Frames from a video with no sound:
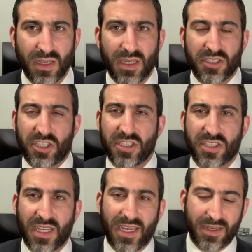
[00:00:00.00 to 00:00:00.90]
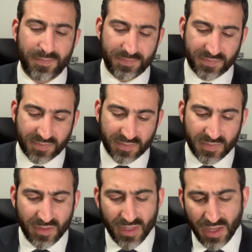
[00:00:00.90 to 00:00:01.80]
she said,
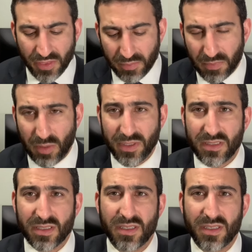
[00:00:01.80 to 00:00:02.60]
the moment